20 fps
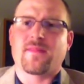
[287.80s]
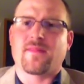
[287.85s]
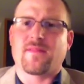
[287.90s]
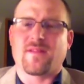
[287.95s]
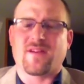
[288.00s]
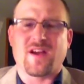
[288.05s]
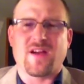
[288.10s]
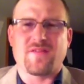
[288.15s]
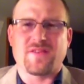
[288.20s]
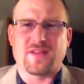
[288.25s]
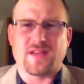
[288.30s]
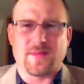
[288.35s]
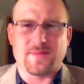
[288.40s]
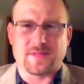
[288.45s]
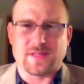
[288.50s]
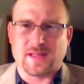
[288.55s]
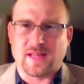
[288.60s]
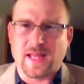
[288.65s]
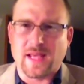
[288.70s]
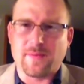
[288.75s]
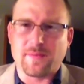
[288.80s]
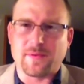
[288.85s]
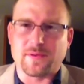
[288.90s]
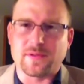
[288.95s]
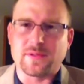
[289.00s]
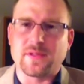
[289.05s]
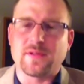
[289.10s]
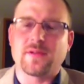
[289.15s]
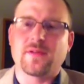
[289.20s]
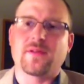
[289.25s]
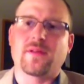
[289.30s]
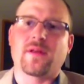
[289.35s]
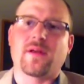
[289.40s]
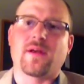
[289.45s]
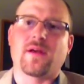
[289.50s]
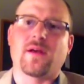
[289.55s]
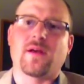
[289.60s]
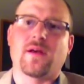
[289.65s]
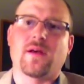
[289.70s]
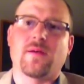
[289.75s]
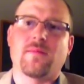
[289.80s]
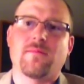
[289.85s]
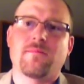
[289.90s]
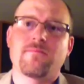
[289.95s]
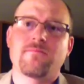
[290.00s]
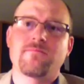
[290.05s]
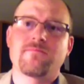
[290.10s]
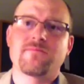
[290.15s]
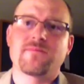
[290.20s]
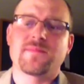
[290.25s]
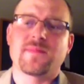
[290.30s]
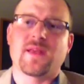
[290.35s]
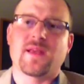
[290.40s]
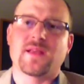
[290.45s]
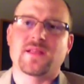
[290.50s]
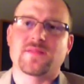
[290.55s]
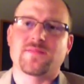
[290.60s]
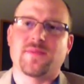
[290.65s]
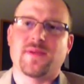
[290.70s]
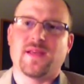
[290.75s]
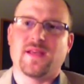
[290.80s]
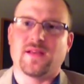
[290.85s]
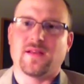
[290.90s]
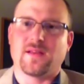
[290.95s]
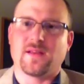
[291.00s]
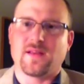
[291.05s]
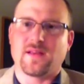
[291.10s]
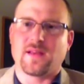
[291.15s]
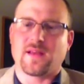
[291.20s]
They're oftentimes labeled as being